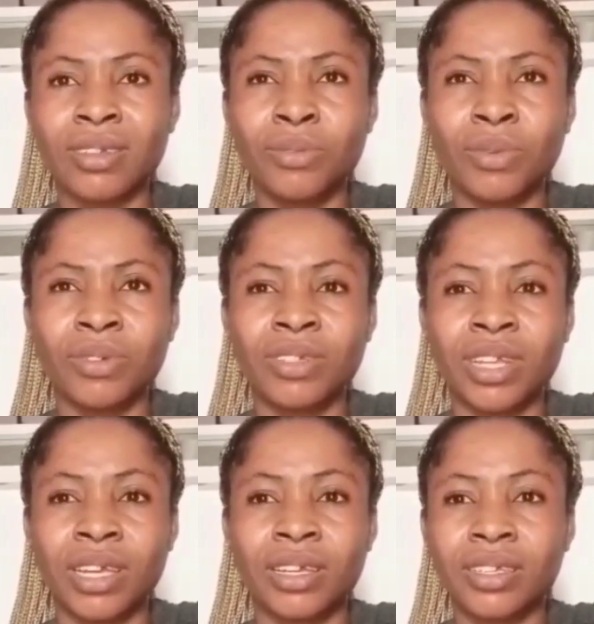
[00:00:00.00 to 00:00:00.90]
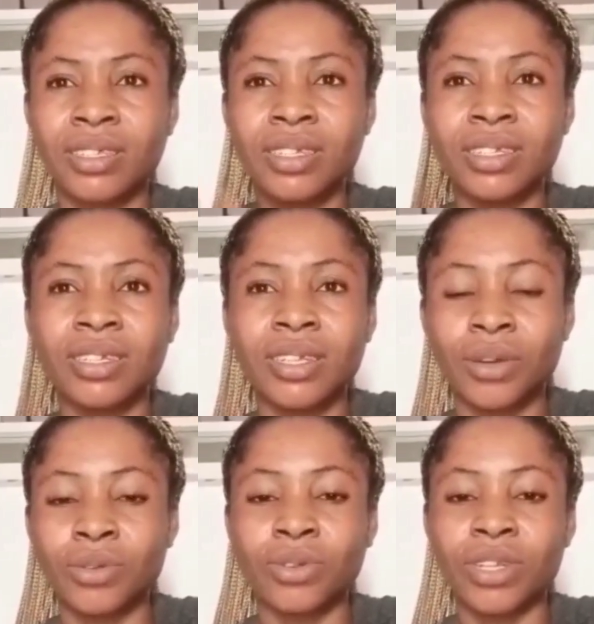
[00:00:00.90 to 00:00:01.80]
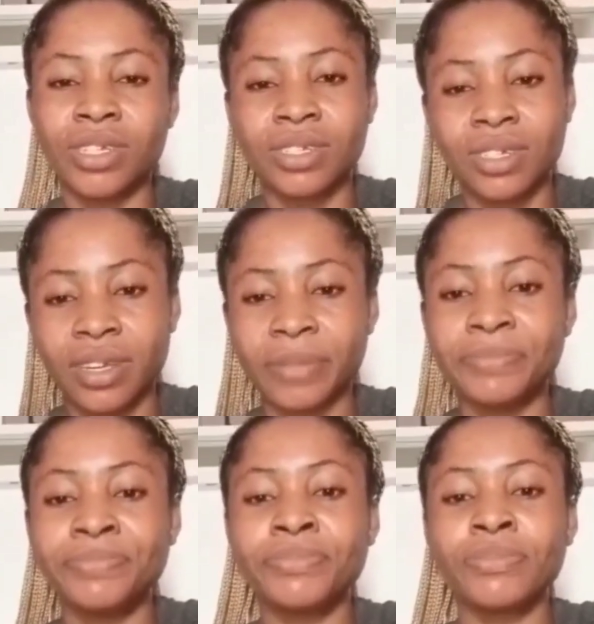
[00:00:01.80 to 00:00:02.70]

He was like sitting down on a chair.